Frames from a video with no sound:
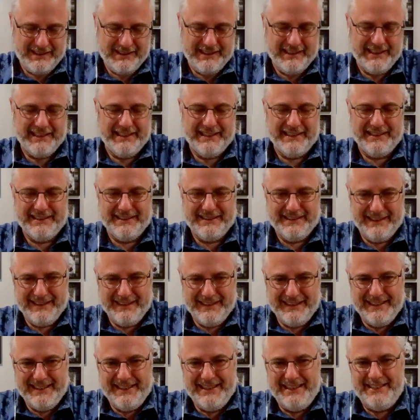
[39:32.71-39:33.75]
yeah.
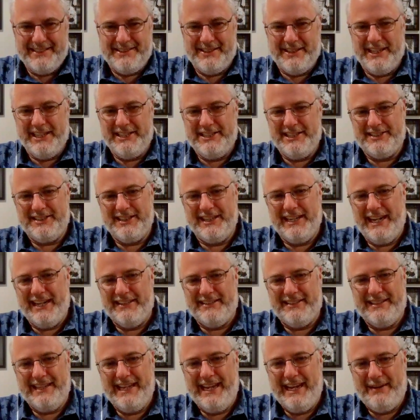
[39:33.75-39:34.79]
So they just
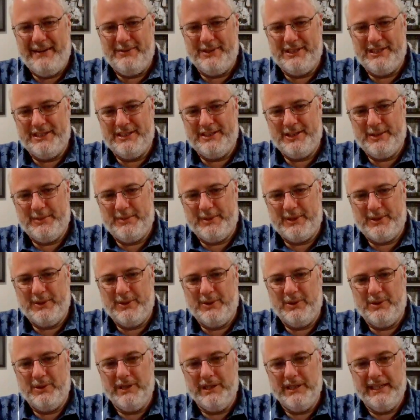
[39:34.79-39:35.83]
announced that, which is super
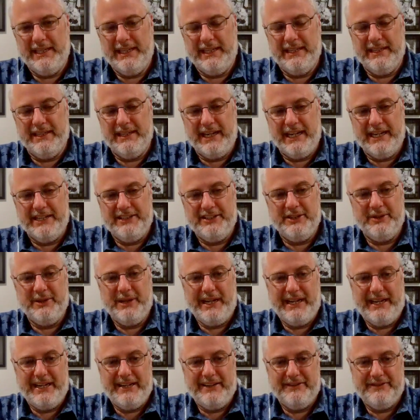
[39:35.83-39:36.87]
cool. And then I do
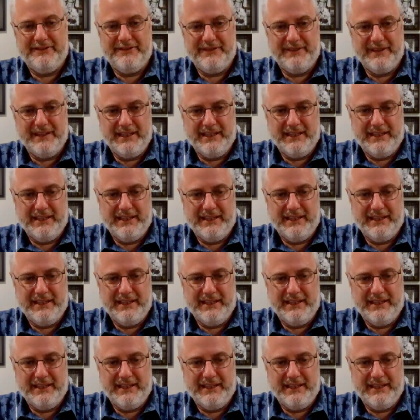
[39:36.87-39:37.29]
have